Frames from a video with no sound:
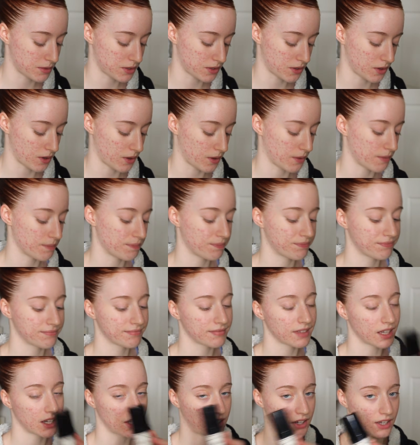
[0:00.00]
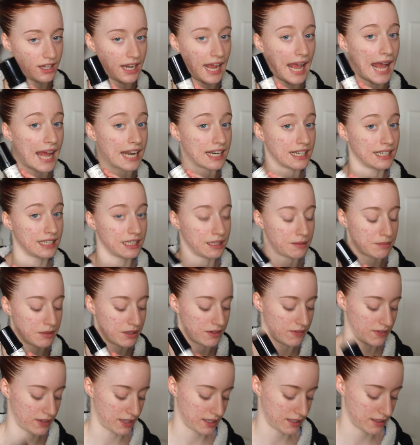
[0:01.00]
so I'm going to add a little bit
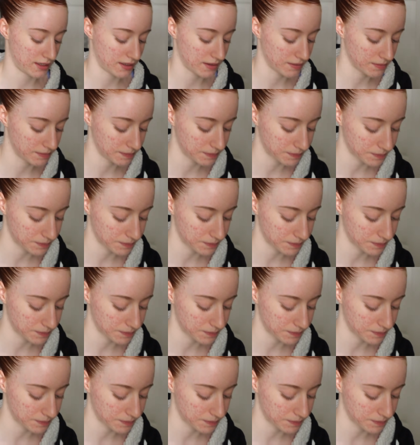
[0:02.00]
of this.